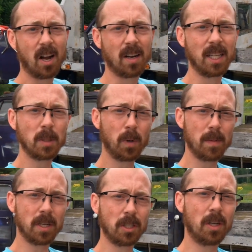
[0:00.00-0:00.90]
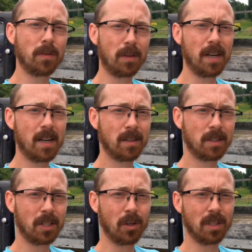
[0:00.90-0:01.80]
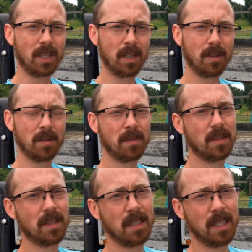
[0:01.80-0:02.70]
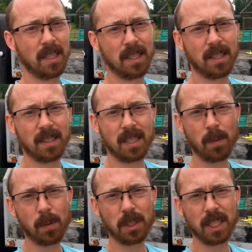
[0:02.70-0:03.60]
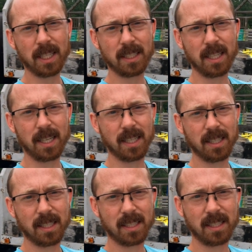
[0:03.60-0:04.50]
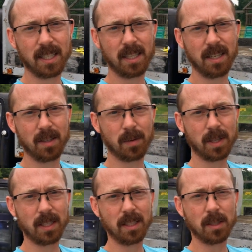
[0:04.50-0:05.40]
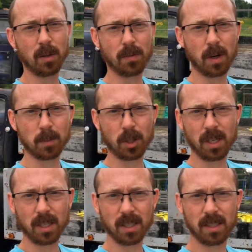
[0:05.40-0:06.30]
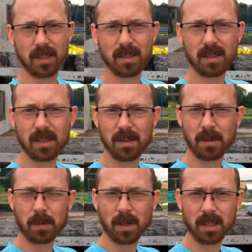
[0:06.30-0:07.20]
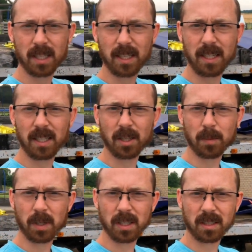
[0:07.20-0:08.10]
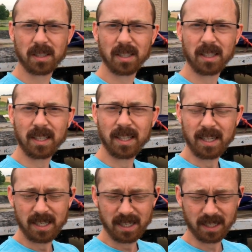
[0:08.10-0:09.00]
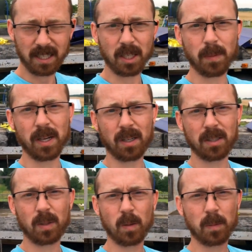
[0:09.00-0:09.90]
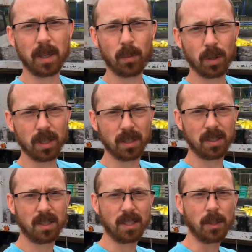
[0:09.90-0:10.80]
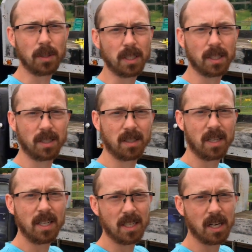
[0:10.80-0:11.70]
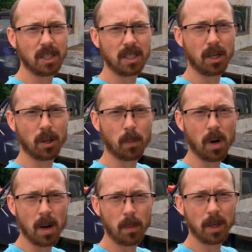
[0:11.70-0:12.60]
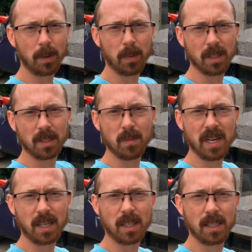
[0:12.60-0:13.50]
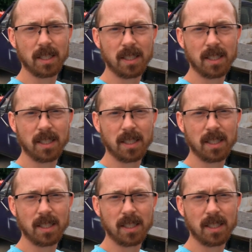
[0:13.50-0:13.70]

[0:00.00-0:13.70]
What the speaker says: All right, that's pretty much all for now on the show and tell. Tell me what you guys think. Like I said, we got this old farm truck. It only run us 1,800 bucks. I think it'll be awesome to be able to use it, not just here on the property, but to make